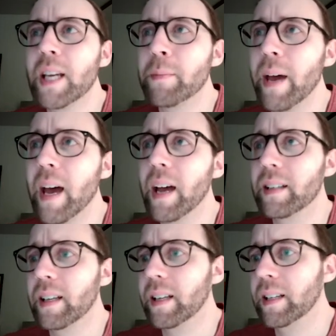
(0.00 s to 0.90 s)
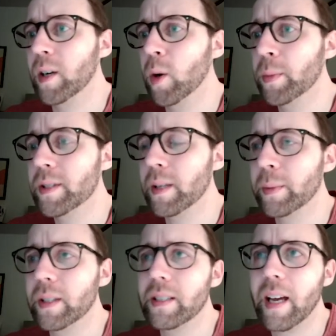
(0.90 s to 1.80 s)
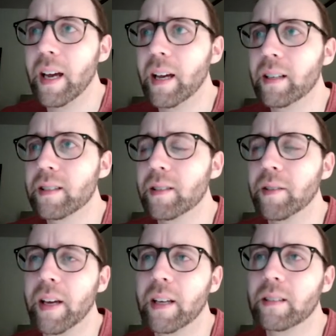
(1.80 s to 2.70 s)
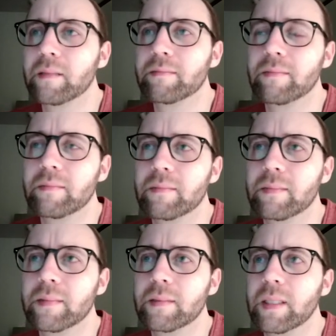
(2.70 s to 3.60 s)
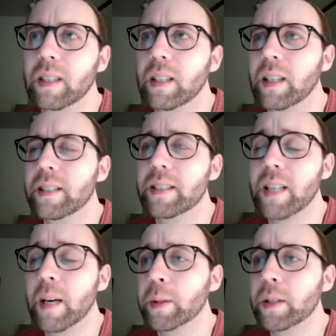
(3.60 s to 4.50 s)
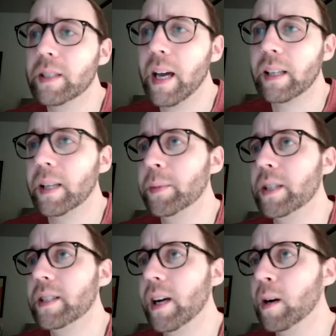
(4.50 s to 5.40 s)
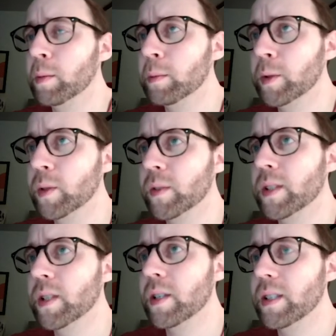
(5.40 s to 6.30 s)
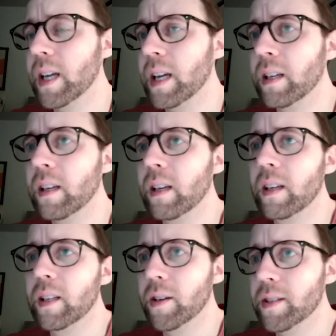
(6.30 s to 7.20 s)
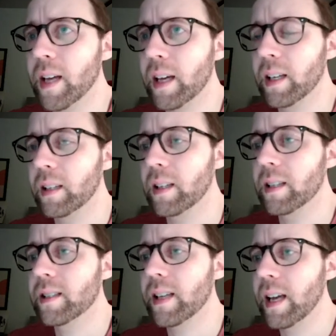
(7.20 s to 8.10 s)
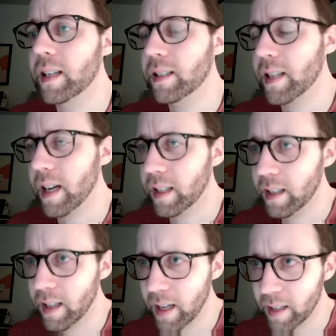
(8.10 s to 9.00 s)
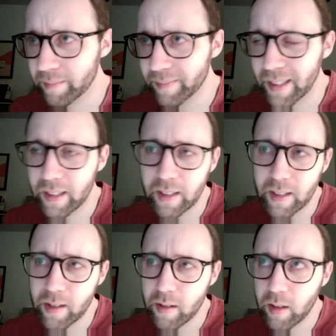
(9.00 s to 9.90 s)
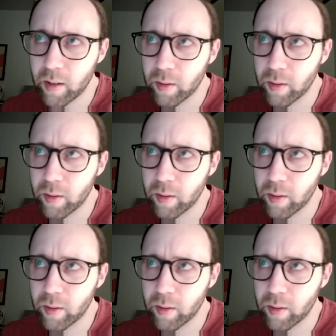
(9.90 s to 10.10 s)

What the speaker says: back, that kind of opens up an attack, so that is a double attack. That'd be a terrible move because you could take, you're attacking this and attacking that, so